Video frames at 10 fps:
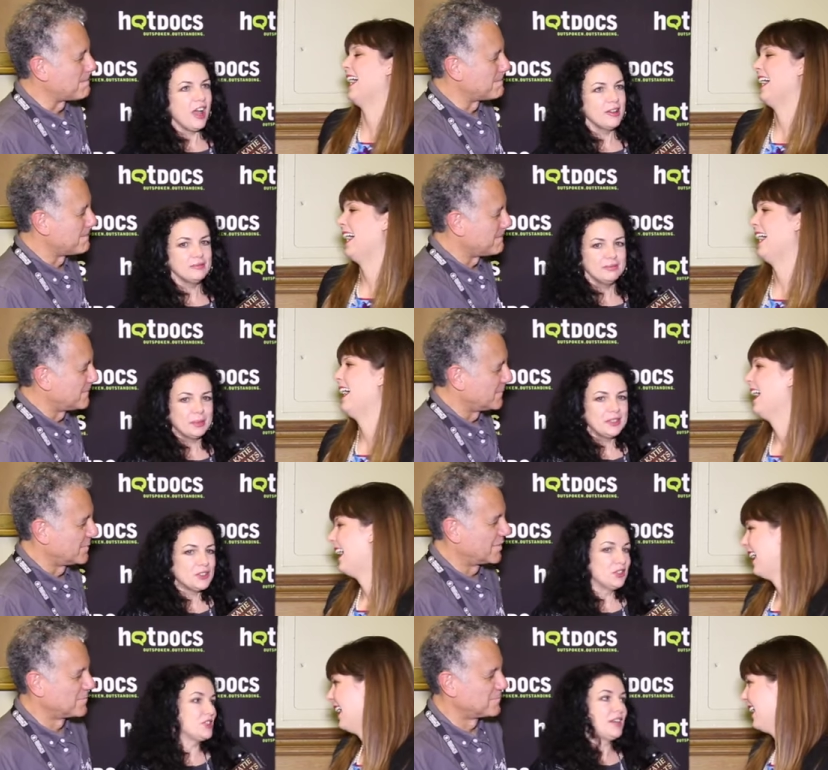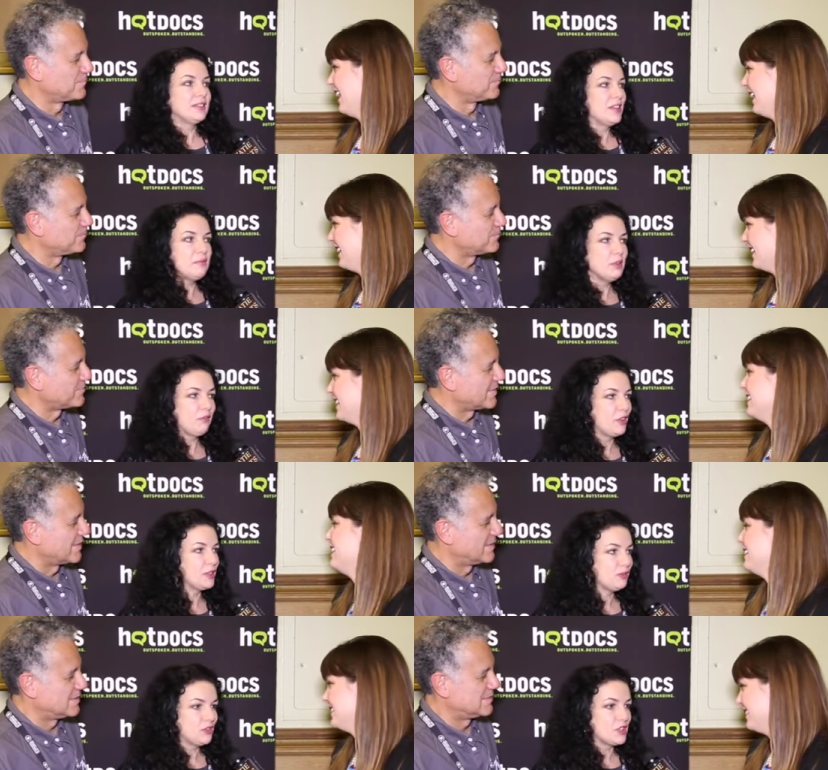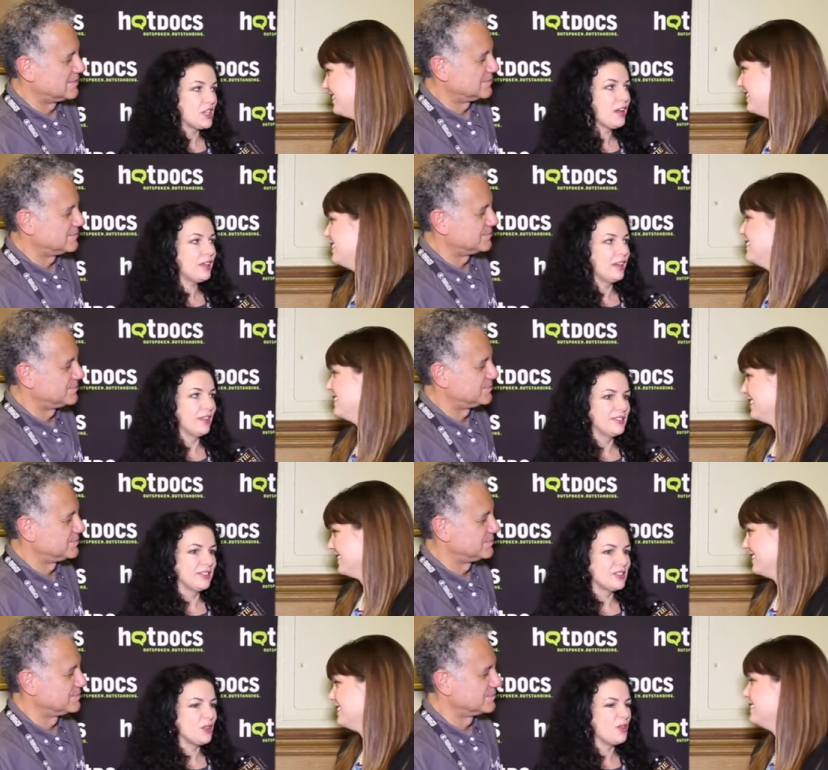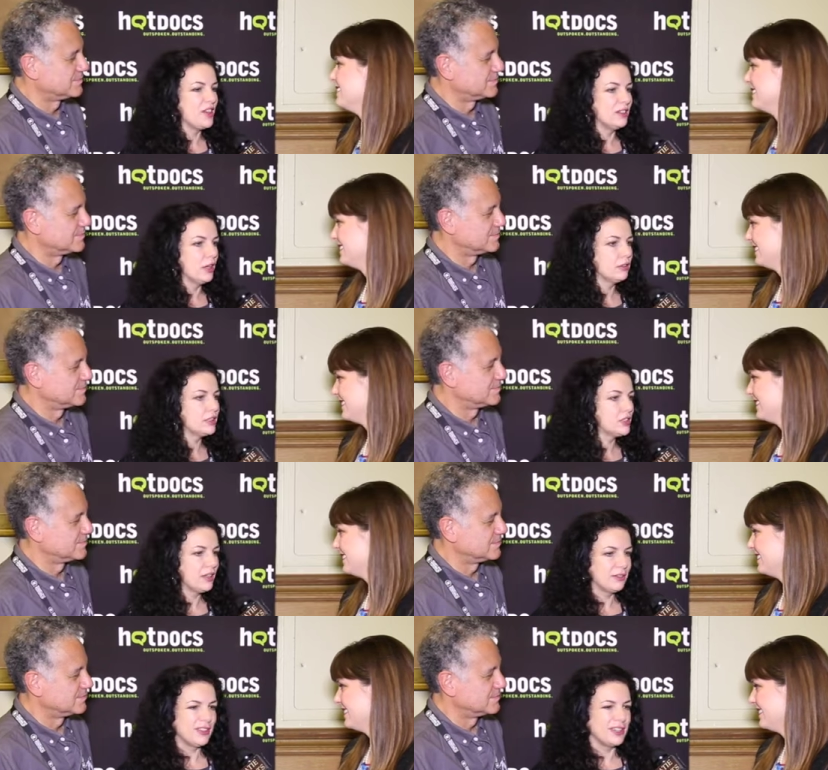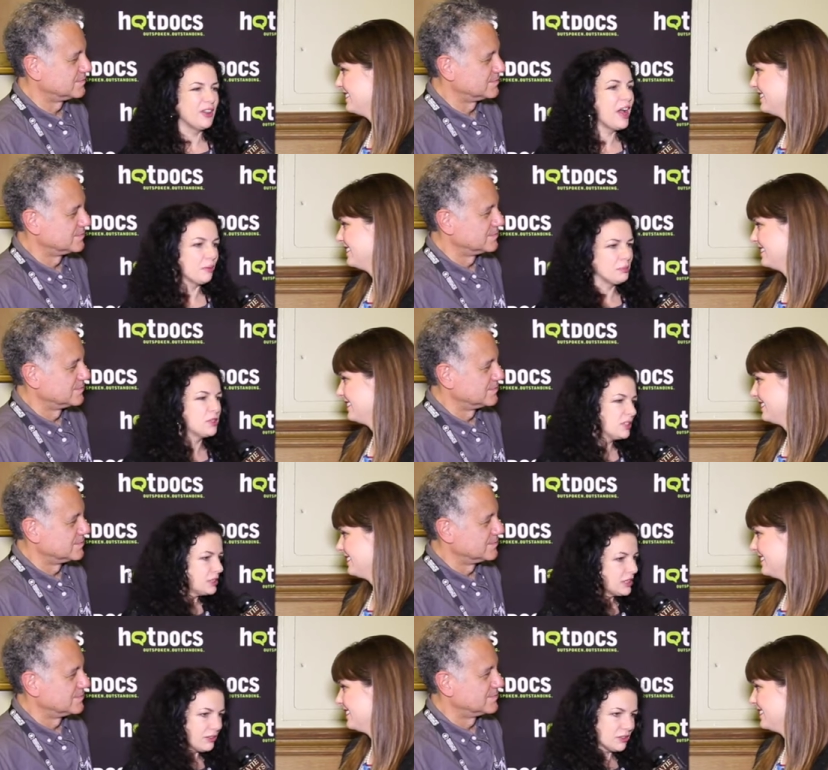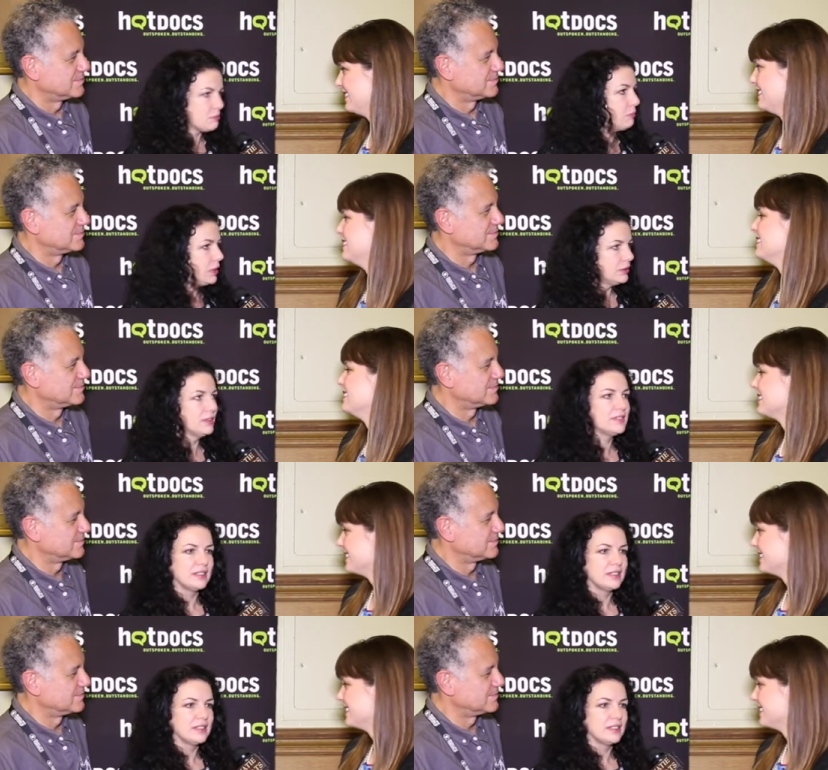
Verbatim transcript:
Speaker 1: um, but it turns out they've been friends for decades, and so they know each other. They know how to push each other's buttons